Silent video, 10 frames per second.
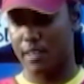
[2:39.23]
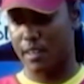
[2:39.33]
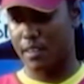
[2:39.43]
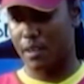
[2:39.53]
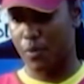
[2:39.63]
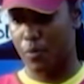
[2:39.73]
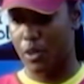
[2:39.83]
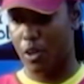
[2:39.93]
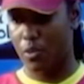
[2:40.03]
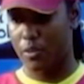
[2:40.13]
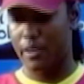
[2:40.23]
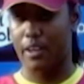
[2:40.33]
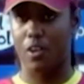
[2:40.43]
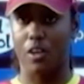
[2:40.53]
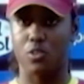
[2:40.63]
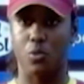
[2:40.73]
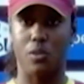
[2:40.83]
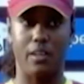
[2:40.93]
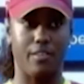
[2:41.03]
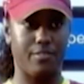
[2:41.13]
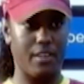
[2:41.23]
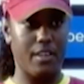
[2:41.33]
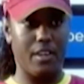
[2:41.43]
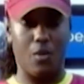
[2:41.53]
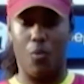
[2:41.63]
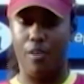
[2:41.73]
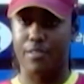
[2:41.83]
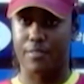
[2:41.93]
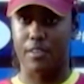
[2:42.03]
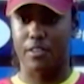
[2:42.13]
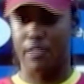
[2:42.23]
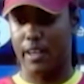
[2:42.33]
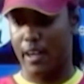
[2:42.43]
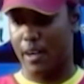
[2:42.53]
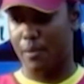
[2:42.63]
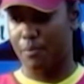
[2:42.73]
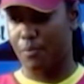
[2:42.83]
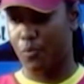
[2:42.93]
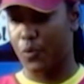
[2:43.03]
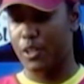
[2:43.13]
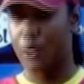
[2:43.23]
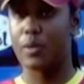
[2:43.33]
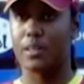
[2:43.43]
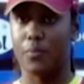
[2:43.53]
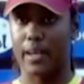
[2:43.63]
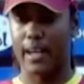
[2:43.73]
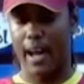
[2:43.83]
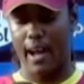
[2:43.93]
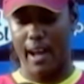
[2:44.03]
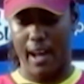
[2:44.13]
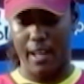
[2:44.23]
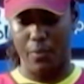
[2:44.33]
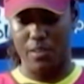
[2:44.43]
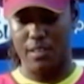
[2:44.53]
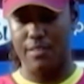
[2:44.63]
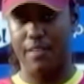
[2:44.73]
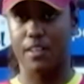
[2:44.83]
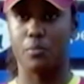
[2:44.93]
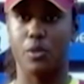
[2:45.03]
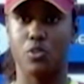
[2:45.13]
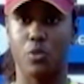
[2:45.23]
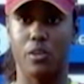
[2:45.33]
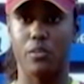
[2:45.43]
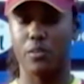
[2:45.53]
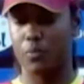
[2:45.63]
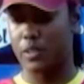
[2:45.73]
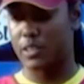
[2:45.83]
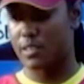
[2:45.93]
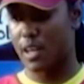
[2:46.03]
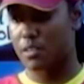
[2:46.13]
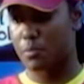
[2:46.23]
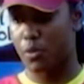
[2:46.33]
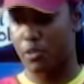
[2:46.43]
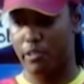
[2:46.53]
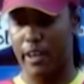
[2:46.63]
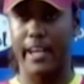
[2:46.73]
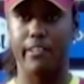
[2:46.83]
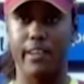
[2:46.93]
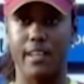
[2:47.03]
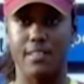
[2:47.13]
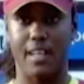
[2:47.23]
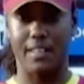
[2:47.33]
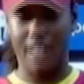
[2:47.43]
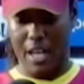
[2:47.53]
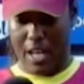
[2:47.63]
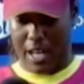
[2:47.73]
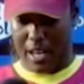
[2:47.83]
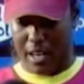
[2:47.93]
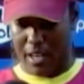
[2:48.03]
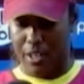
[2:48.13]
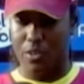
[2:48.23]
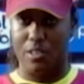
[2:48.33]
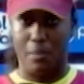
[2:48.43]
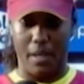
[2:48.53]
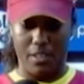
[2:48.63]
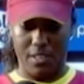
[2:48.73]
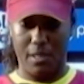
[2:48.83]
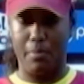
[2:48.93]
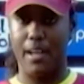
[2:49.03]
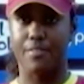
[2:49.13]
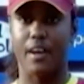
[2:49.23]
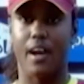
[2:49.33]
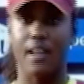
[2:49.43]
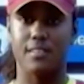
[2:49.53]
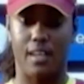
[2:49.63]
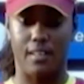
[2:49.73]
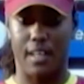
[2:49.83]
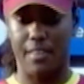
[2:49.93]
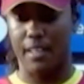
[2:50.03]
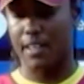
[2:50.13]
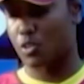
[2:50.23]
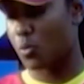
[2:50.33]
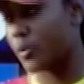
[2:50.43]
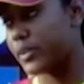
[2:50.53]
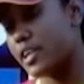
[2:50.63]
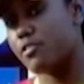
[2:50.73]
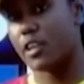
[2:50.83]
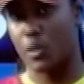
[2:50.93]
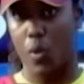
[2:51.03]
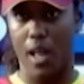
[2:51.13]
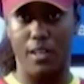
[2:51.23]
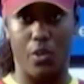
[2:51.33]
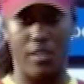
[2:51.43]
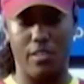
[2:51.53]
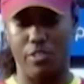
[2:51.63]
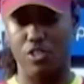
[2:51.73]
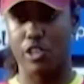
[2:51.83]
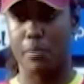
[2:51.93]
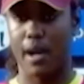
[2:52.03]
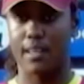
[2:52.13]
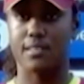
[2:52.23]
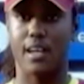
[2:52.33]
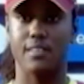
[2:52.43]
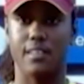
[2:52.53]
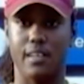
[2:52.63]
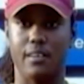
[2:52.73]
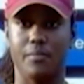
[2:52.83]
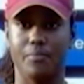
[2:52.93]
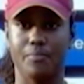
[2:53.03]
I think when we got out there and got a total of 153, we knew with the wicket at hand it was a defendable total. We just had to bowl the right areas and use the pitch to benefit us, and I think that's what we did really well in order to restrict Pakistan today.